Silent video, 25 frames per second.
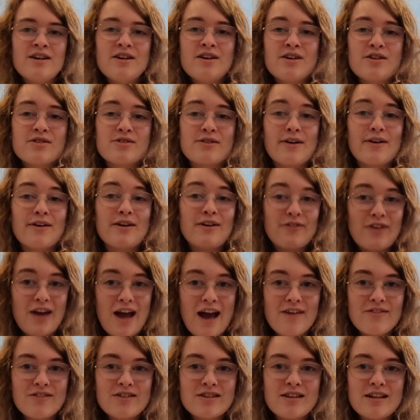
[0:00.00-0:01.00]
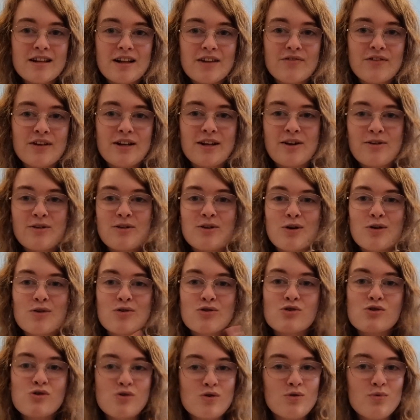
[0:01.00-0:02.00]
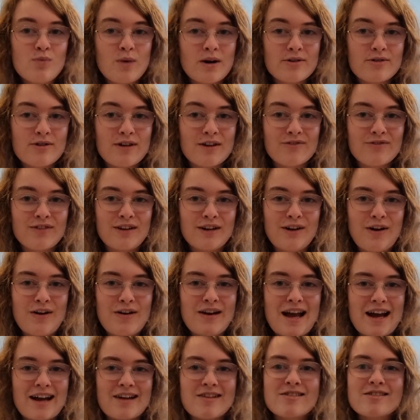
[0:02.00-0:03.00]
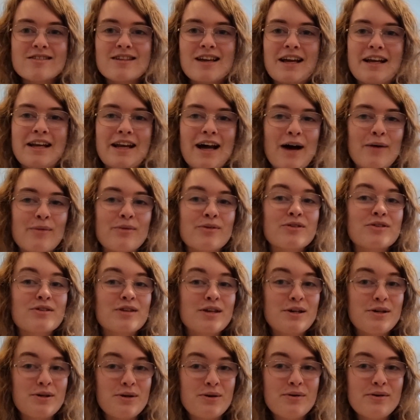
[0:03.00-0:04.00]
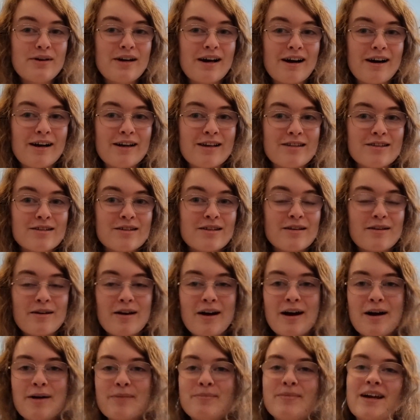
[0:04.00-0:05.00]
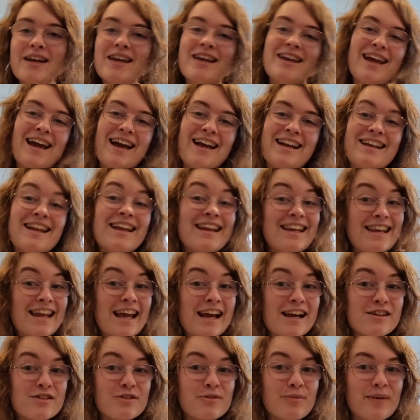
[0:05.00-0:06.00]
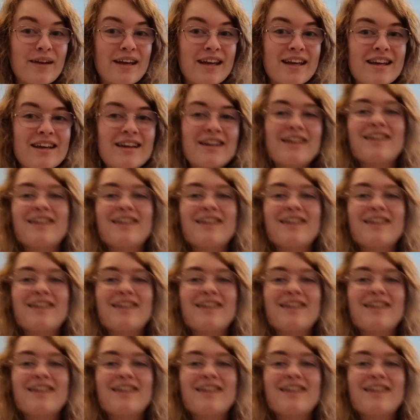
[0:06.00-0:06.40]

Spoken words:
So if you haven't seen that video, you should watch that video next, and I will see you guys back again next week.